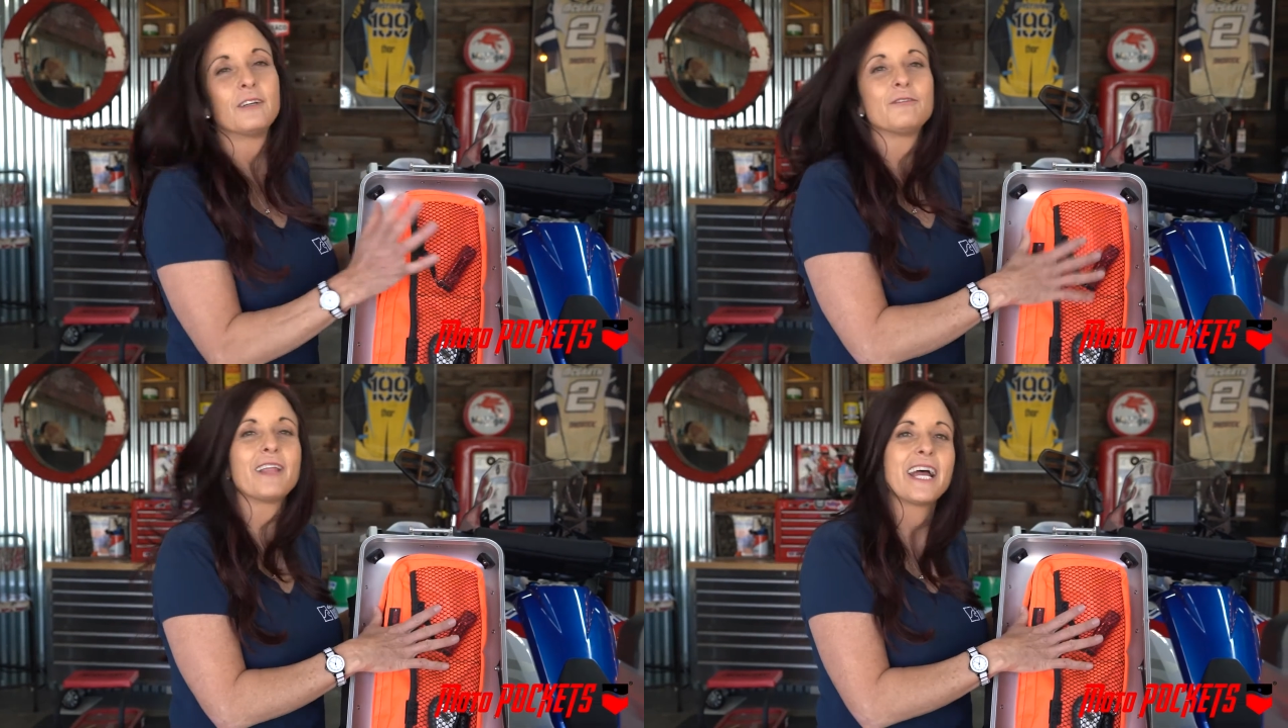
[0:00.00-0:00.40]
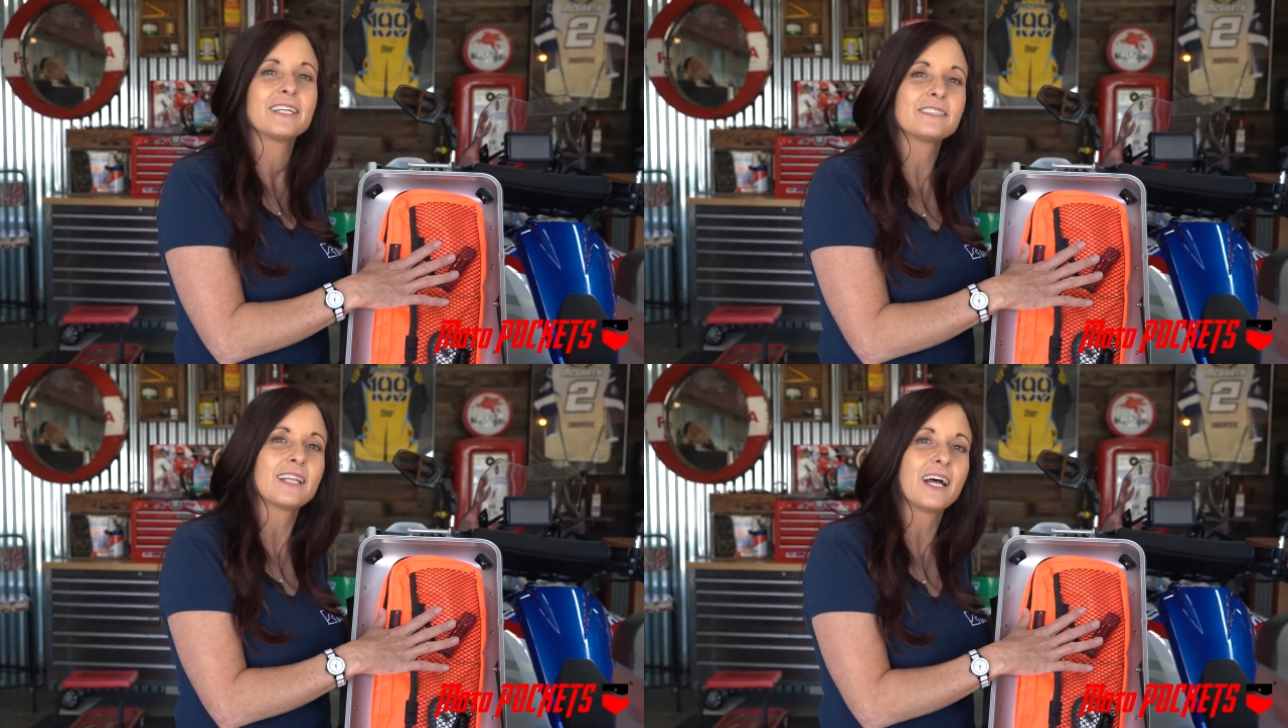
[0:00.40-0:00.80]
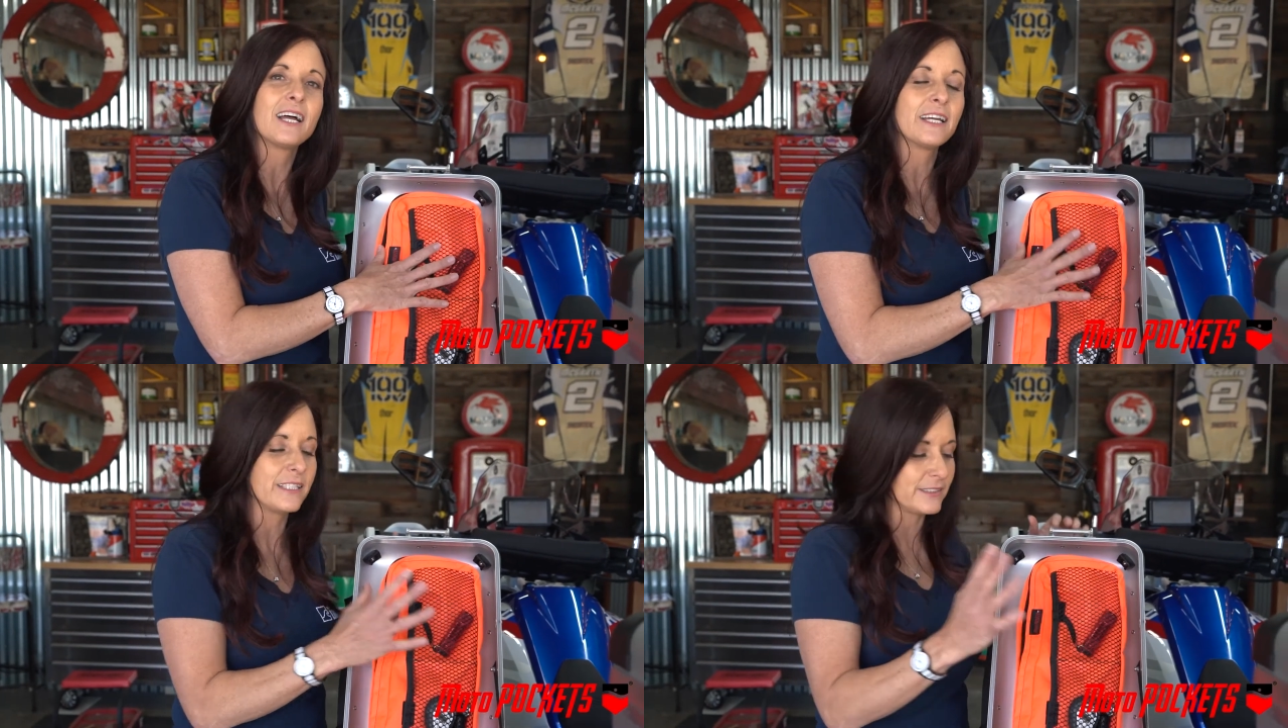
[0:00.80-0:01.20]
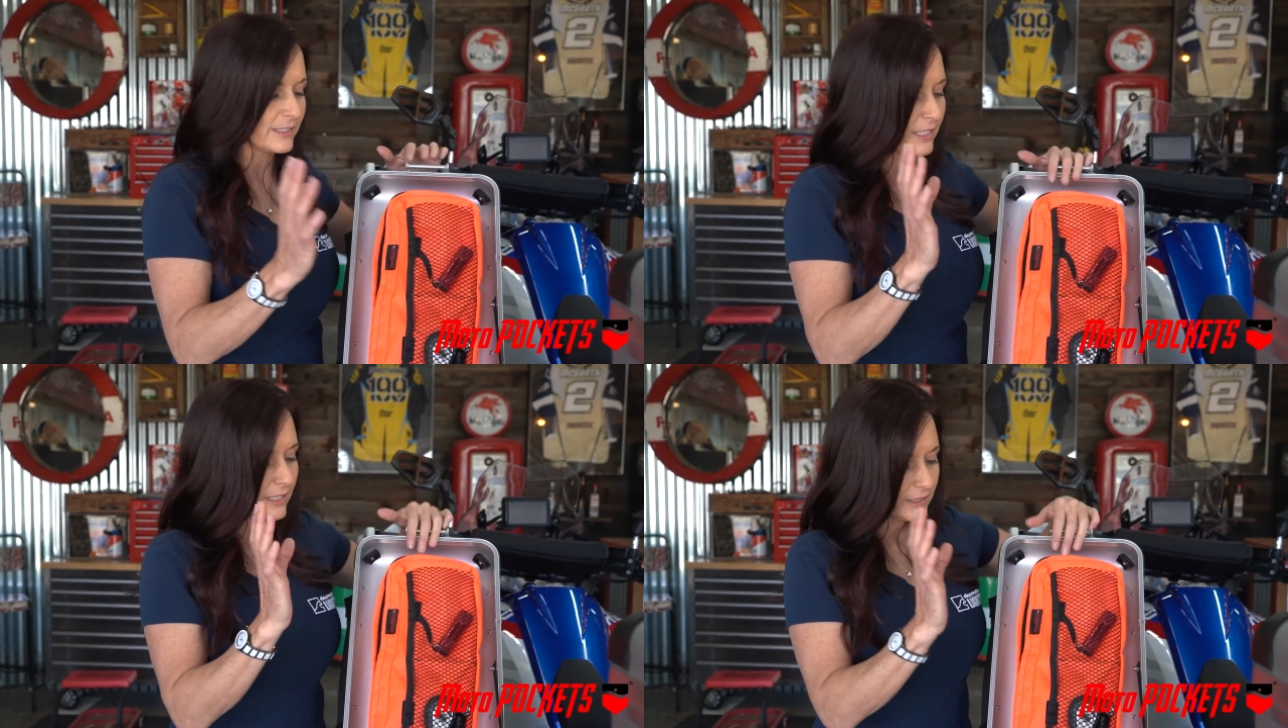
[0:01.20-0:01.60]

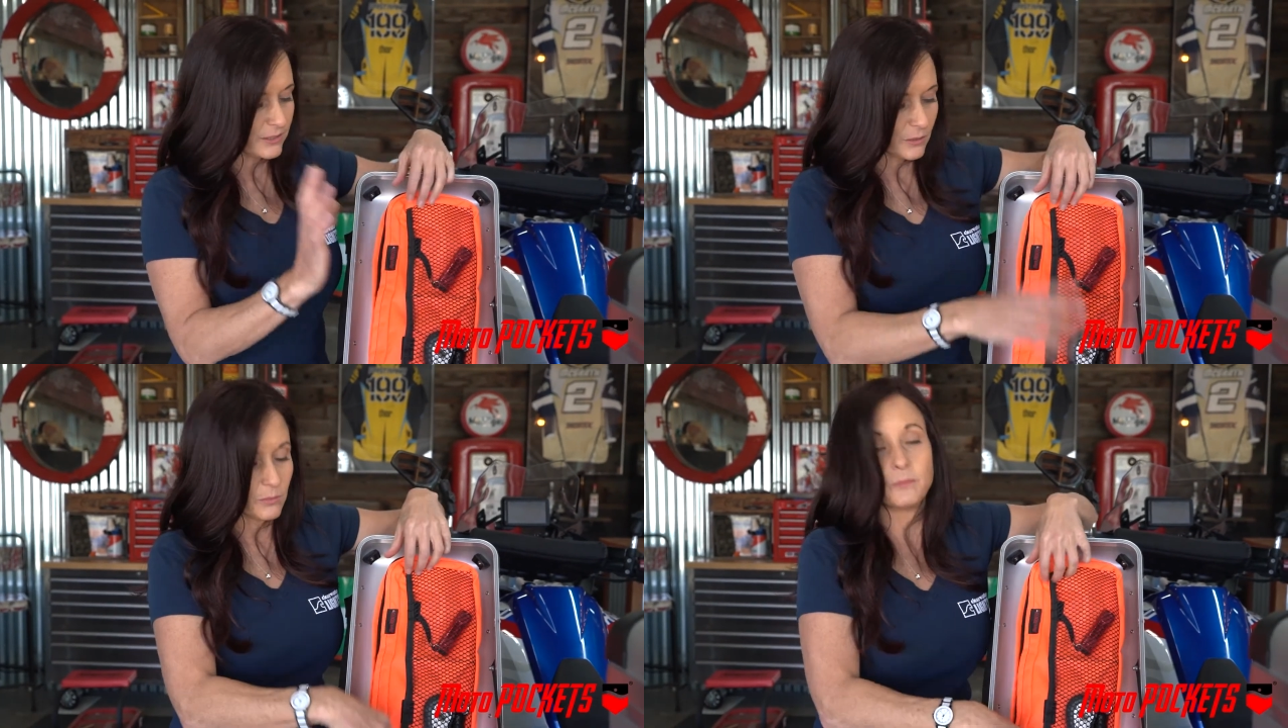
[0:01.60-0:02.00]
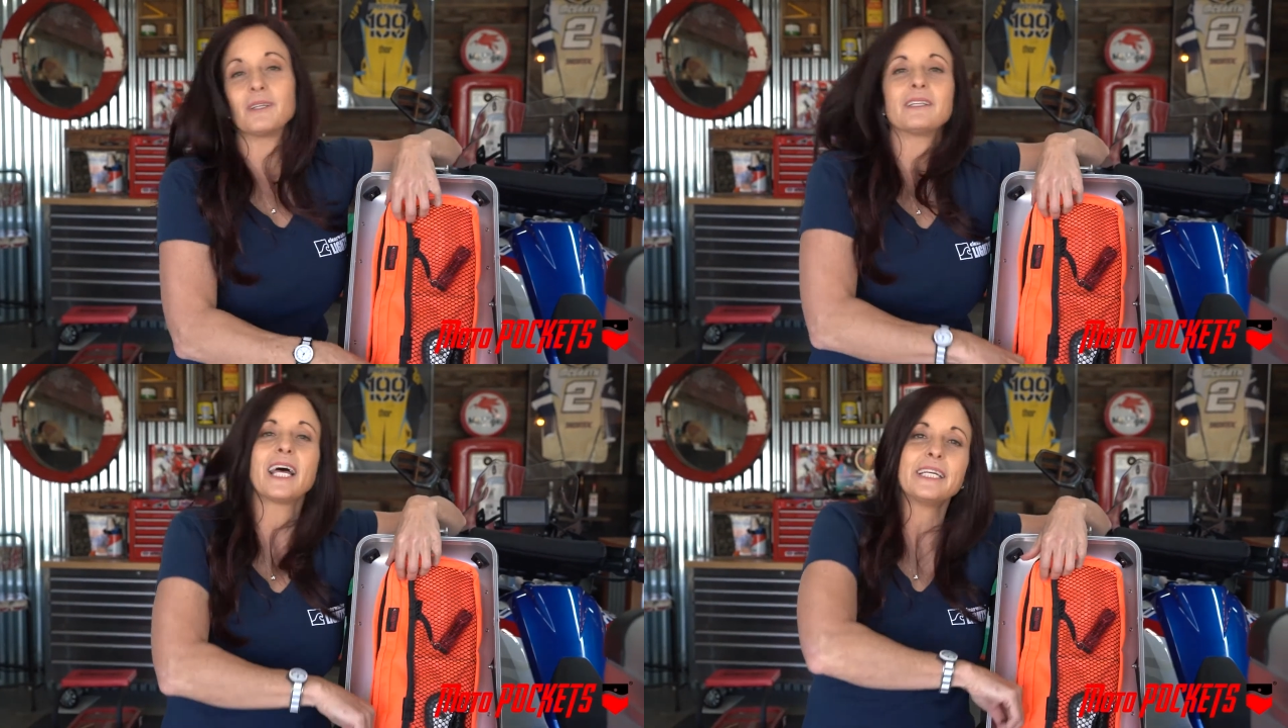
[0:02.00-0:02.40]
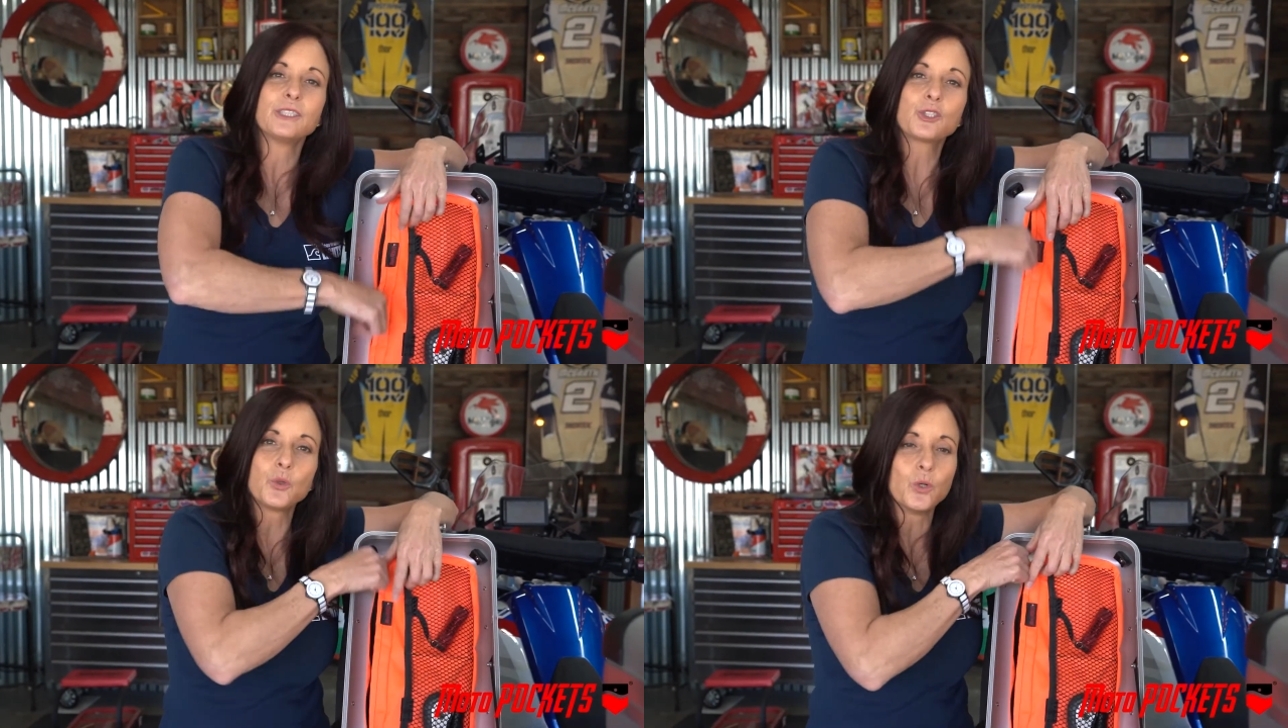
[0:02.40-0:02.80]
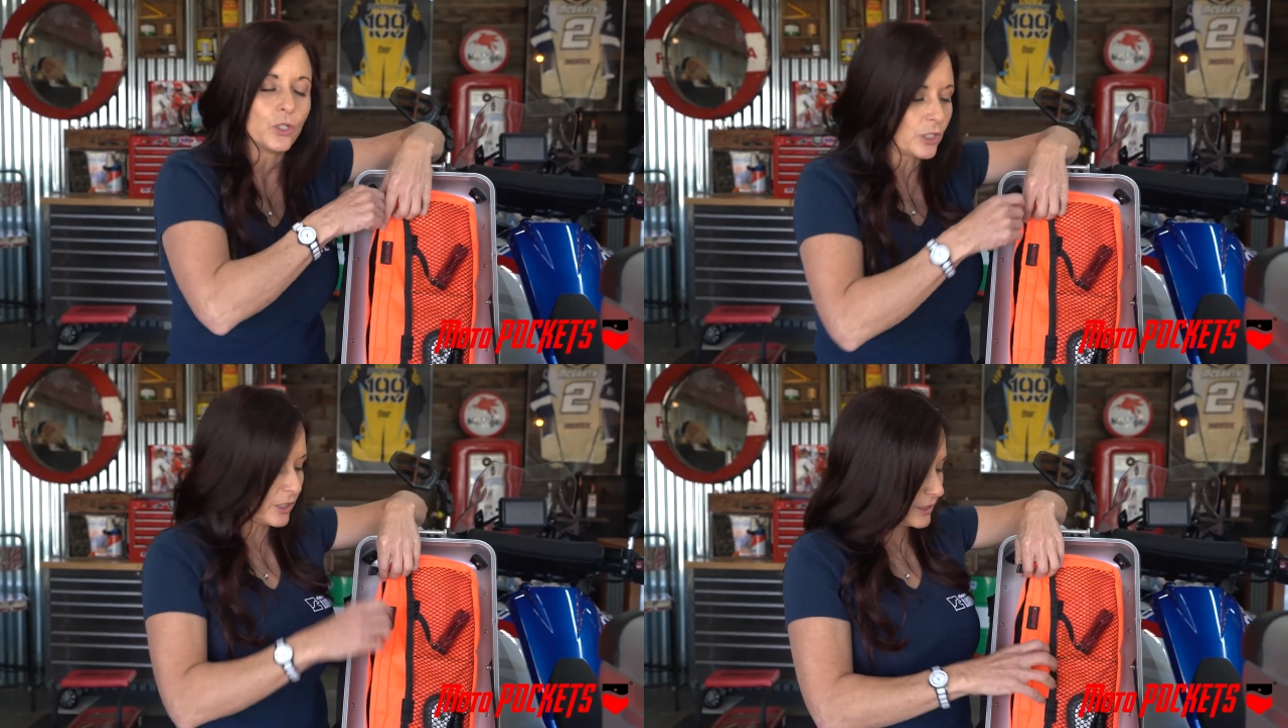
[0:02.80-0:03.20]
Flashlights, some light
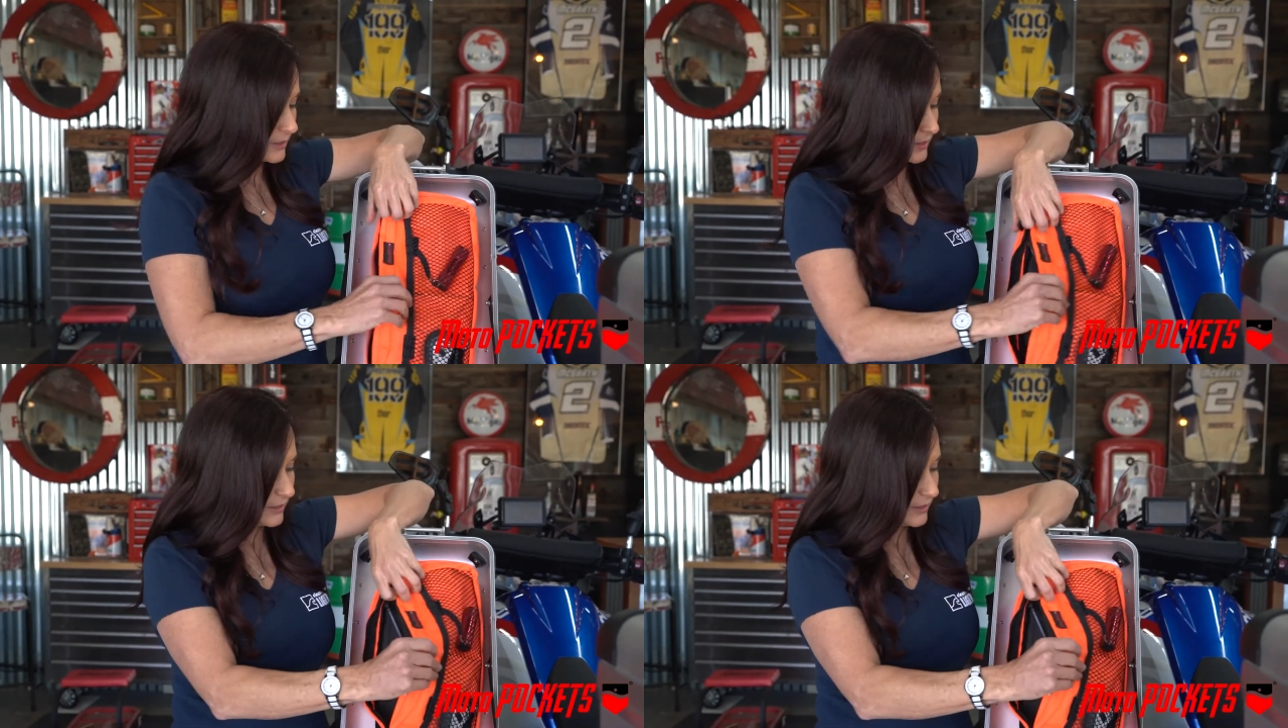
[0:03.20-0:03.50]
tools.